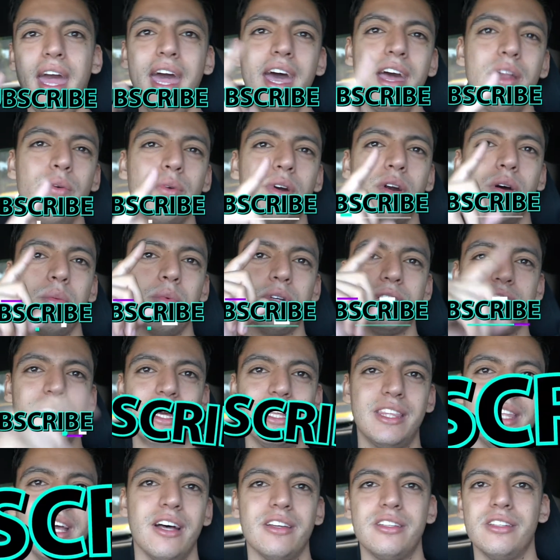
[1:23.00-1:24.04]
And we're almost
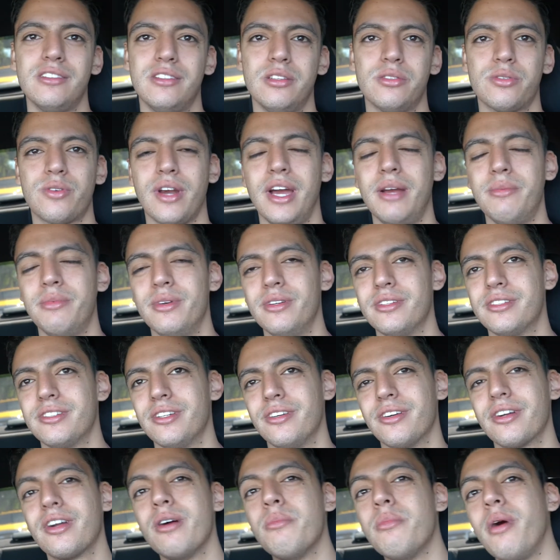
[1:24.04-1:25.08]
at a thousand subscribers,
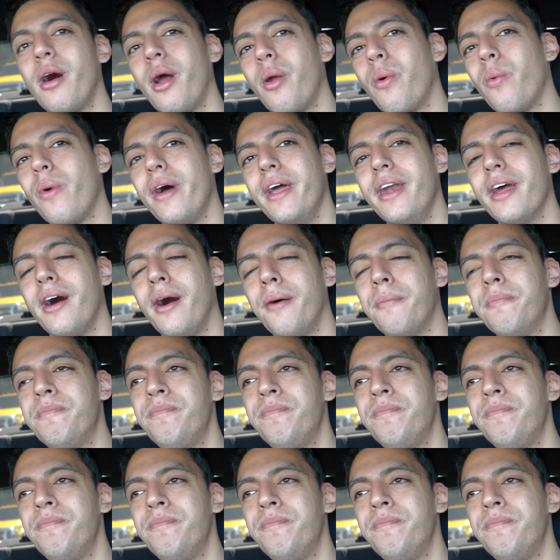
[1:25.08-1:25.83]
so come on, why not?